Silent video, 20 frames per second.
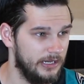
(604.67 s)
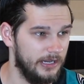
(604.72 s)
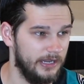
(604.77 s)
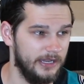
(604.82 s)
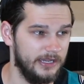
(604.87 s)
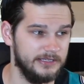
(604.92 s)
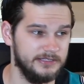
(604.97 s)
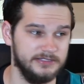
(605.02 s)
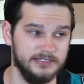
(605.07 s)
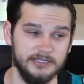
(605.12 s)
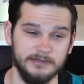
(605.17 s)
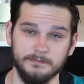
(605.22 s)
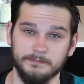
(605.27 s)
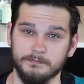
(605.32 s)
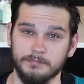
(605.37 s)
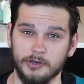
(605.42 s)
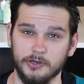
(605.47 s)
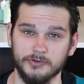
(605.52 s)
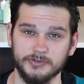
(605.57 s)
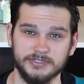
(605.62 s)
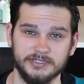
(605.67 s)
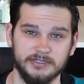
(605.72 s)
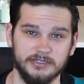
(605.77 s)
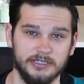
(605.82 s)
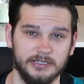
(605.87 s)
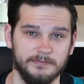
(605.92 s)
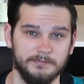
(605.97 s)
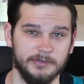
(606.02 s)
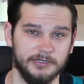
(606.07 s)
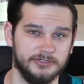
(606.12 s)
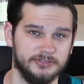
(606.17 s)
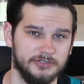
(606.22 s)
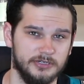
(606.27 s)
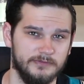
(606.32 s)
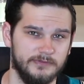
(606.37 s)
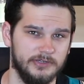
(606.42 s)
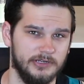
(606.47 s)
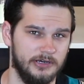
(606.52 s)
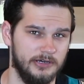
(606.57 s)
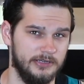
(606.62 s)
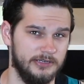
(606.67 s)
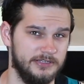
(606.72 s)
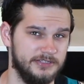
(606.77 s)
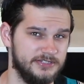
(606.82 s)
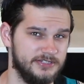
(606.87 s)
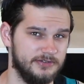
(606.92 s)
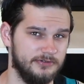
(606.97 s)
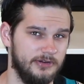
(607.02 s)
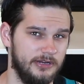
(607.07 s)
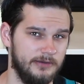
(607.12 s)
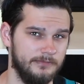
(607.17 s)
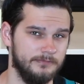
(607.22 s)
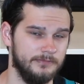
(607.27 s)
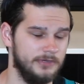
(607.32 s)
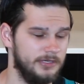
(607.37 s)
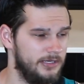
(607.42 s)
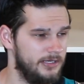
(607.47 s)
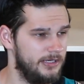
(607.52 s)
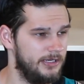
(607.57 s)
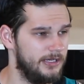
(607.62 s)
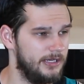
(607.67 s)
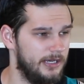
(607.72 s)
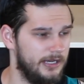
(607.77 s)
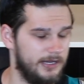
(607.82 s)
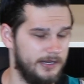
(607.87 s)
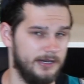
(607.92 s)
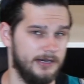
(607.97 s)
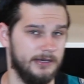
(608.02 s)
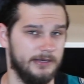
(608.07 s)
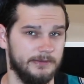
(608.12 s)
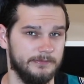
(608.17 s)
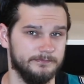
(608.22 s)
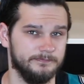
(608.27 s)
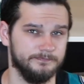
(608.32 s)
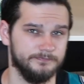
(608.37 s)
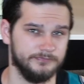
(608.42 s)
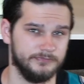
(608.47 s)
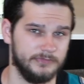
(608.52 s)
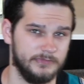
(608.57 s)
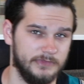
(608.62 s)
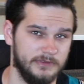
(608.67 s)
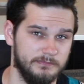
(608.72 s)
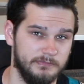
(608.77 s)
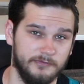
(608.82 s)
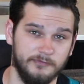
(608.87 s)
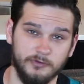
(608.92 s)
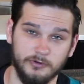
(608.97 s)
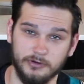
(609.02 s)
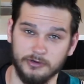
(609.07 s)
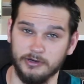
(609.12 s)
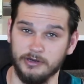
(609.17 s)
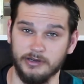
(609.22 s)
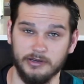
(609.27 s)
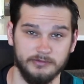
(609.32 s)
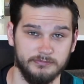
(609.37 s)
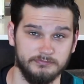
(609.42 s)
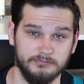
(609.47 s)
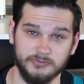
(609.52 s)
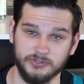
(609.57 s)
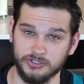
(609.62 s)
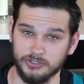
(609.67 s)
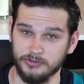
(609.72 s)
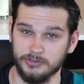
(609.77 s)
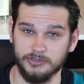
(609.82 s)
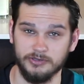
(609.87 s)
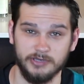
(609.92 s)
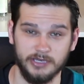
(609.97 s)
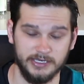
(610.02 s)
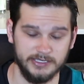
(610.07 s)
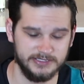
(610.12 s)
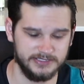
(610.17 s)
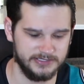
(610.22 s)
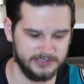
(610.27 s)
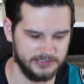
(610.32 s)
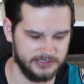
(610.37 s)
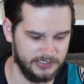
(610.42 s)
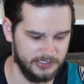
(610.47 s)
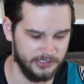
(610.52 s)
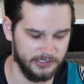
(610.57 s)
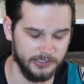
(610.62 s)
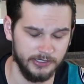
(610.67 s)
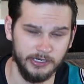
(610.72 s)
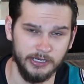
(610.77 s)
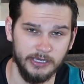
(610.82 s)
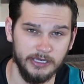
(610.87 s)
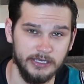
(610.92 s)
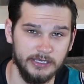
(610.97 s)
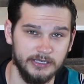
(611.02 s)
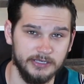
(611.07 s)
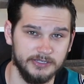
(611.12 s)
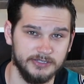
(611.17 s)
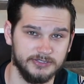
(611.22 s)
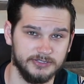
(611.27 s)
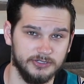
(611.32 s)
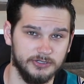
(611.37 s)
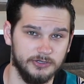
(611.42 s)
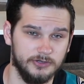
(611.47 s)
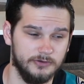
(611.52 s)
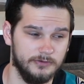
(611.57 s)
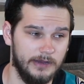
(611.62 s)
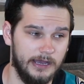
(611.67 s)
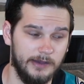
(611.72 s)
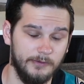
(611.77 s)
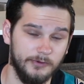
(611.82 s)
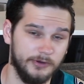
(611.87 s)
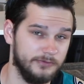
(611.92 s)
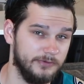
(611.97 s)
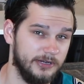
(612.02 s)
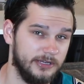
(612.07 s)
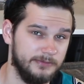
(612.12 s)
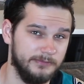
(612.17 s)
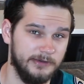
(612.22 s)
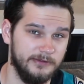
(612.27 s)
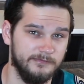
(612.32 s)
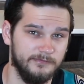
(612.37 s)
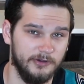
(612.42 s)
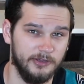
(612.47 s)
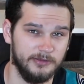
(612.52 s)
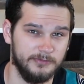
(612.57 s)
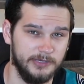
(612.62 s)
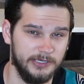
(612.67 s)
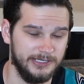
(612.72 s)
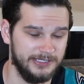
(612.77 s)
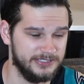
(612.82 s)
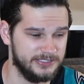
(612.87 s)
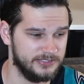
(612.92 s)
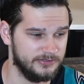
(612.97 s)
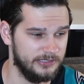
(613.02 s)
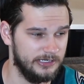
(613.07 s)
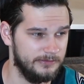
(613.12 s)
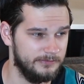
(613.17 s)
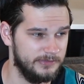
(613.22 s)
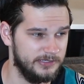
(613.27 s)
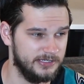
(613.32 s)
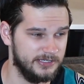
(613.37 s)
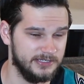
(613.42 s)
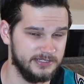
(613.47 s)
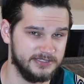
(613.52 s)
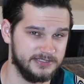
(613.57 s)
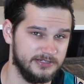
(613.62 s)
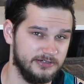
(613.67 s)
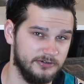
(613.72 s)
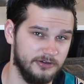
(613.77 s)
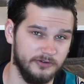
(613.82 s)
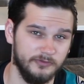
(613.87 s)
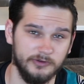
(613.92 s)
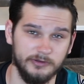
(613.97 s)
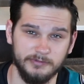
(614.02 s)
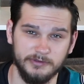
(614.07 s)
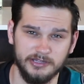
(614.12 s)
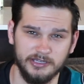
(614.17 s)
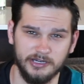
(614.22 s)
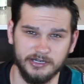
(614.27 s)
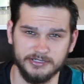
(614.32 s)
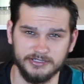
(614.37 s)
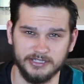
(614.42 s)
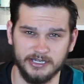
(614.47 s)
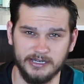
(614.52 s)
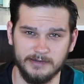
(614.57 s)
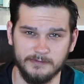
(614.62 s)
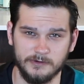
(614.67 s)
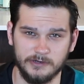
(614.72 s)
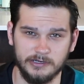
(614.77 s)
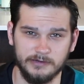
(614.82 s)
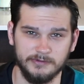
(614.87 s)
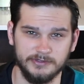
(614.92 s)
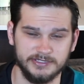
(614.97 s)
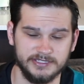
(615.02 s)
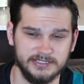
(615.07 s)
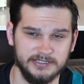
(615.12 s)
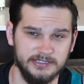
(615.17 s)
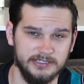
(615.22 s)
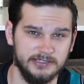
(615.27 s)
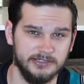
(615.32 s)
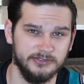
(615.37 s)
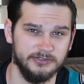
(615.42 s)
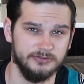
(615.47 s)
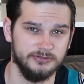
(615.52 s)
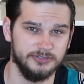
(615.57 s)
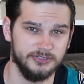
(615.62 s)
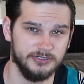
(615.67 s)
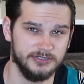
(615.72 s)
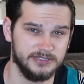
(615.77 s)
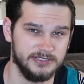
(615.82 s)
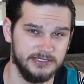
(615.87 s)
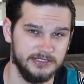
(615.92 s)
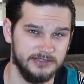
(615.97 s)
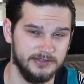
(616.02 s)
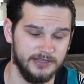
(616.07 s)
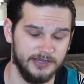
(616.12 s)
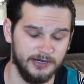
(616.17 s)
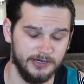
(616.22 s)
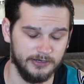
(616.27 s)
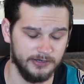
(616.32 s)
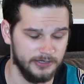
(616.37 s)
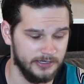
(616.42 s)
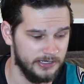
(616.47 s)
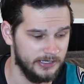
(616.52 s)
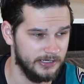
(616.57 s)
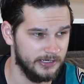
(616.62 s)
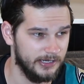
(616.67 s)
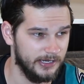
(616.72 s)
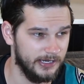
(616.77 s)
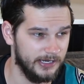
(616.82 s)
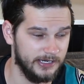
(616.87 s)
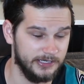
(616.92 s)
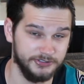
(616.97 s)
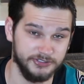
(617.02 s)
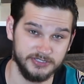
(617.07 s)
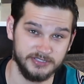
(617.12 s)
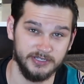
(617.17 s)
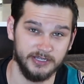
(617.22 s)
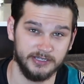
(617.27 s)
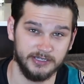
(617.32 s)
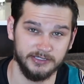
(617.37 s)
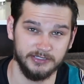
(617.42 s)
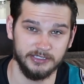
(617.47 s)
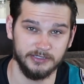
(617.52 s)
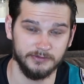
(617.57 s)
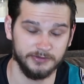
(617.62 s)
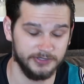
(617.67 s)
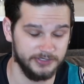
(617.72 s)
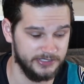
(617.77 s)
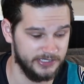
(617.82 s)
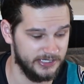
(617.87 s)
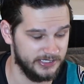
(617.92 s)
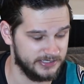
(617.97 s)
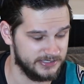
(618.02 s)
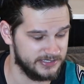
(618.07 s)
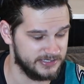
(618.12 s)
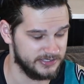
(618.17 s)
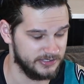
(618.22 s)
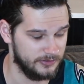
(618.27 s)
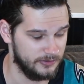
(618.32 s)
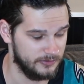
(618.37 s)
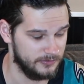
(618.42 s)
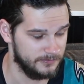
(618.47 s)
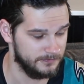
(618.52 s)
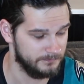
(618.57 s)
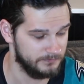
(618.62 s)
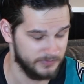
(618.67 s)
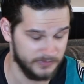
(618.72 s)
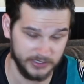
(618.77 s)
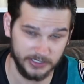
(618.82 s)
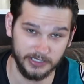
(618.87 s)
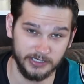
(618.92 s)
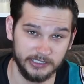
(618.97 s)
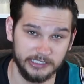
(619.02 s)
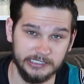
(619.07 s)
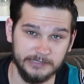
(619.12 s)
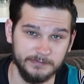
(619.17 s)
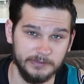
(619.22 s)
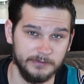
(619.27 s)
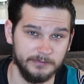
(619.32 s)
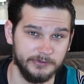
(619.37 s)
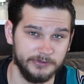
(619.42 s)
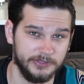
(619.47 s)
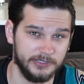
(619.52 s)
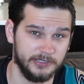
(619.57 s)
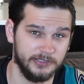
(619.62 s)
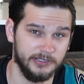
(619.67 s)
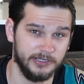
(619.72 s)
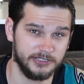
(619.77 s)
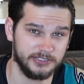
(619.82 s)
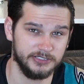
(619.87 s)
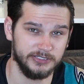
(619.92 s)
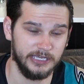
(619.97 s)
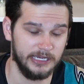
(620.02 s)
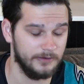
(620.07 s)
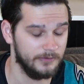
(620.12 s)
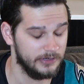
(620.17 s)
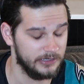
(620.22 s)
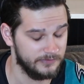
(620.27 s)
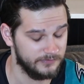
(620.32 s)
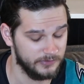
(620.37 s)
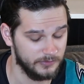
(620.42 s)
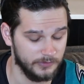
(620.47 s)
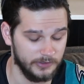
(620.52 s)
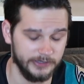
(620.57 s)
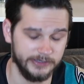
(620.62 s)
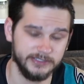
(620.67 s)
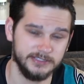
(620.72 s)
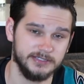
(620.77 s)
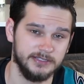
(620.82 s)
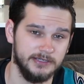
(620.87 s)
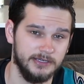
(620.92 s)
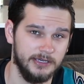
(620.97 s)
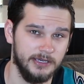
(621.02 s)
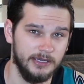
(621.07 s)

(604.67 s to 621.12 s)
I did post a picture of it on Instagram um, before showing you guys here. So I would recommend following me on Instagram because there will be the odd time where I will sneak a new jersey in there, uh, just like I did with the Ducks. So kind of keep up with the collection that way if you want.